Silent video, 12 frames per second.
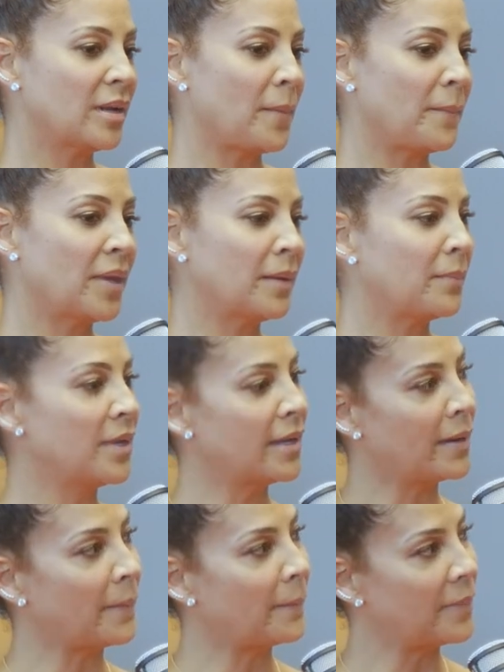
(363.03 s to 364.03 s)
come pick me
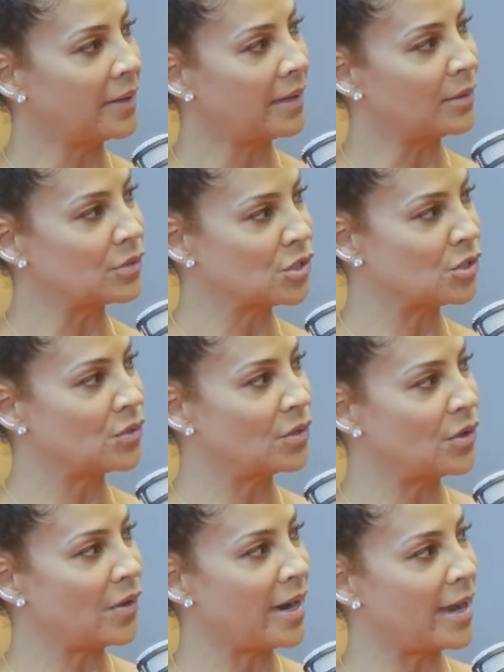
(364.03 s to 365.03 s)
up and I was
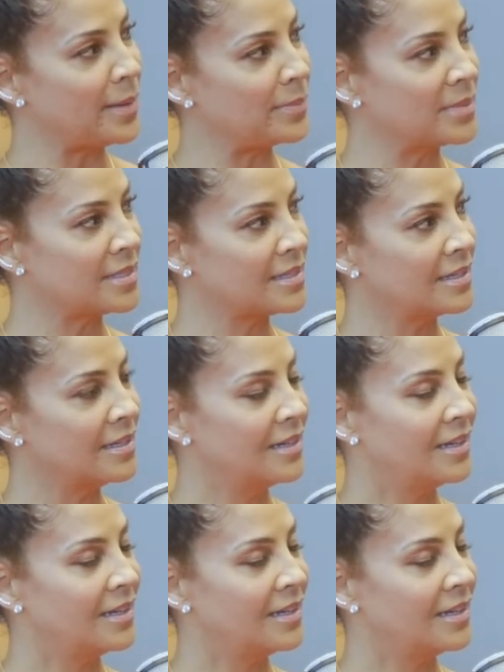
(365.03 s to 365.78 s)
shooting craps